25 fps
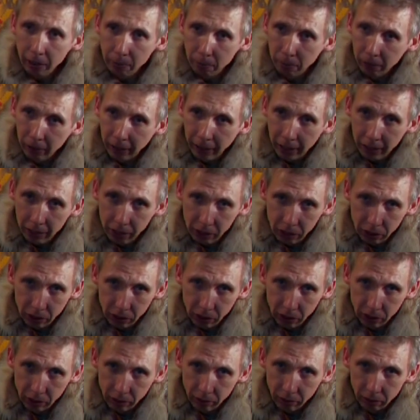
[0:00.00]

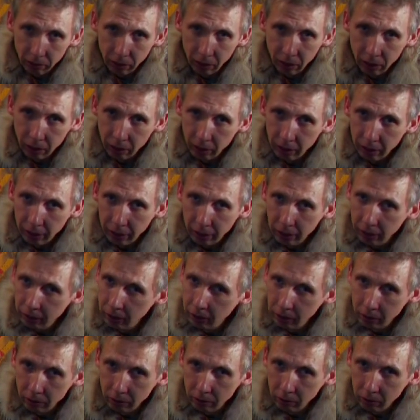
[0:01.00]
place
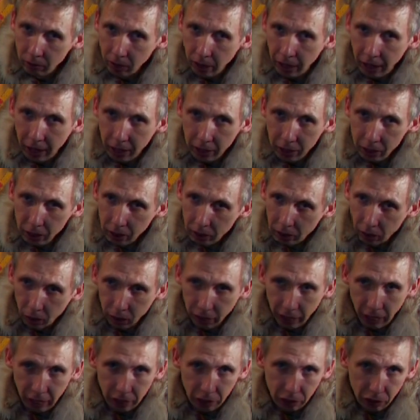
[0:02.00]
in ancient
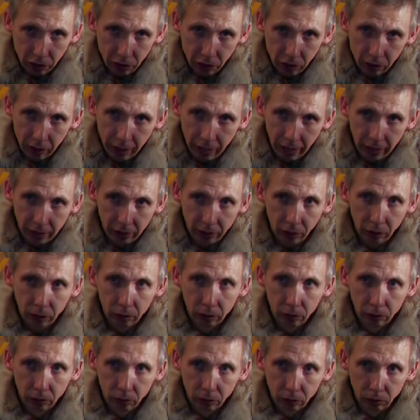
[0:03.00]
locations like the
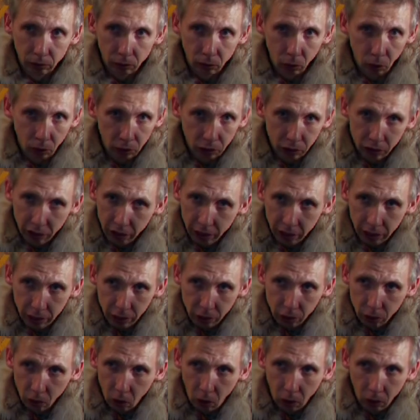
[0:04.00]
Tall City
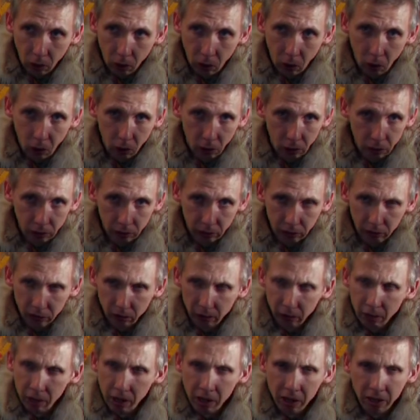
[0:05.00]
Stronghold,
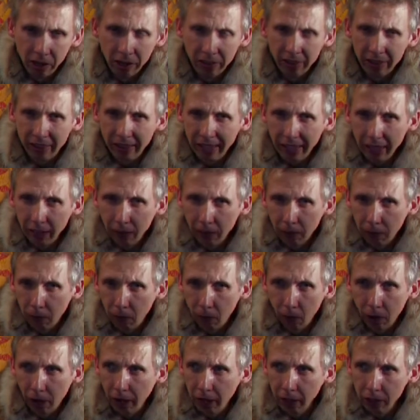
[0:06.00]
thick
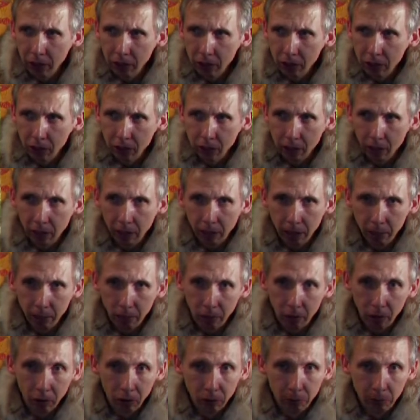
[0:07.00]
forests,
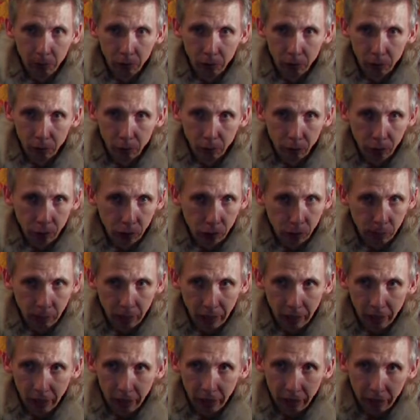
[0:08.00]
bog pools,
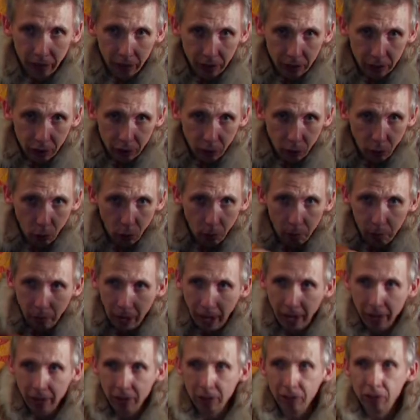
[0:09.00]
megalithic stone
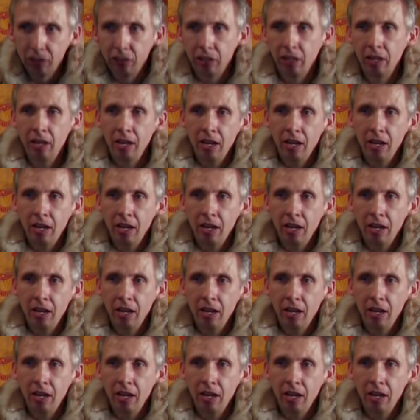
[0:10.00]
patterns,